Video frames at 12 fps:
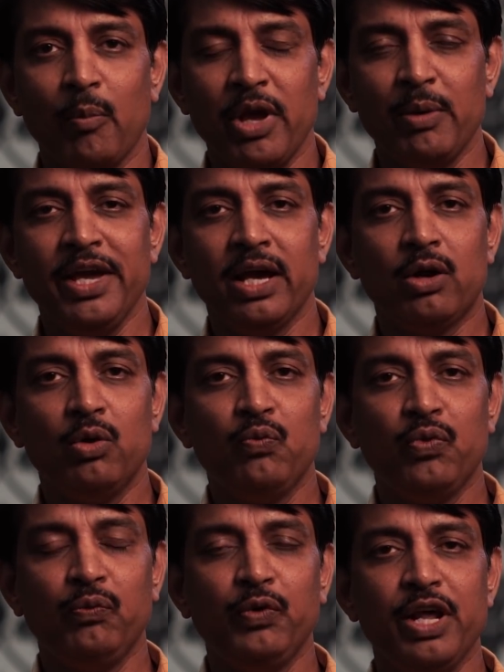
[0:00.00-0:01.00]
Maybe
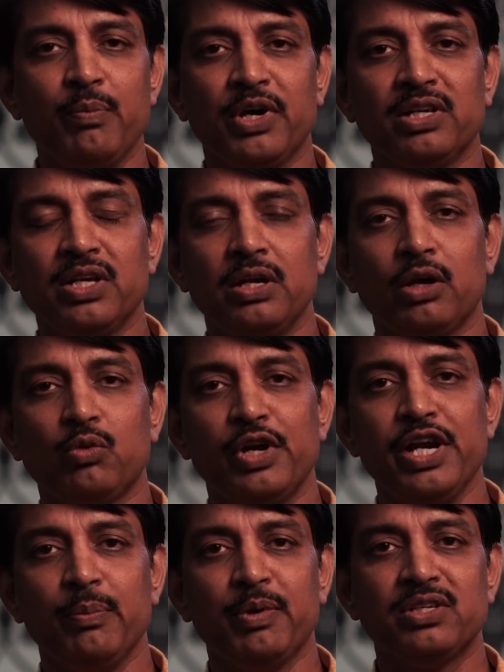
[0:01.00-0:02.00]
around 15% or
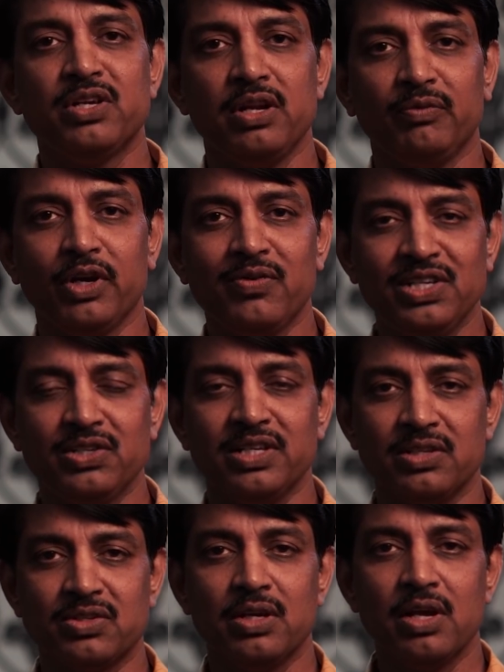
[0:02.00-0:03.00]
20% of the
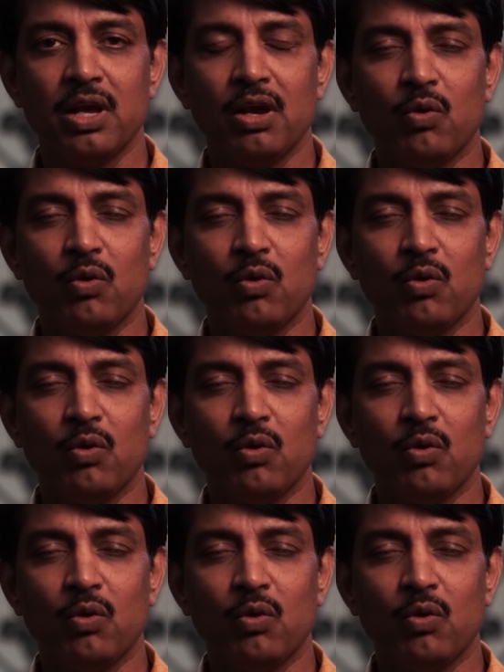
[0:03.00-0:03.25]
questions.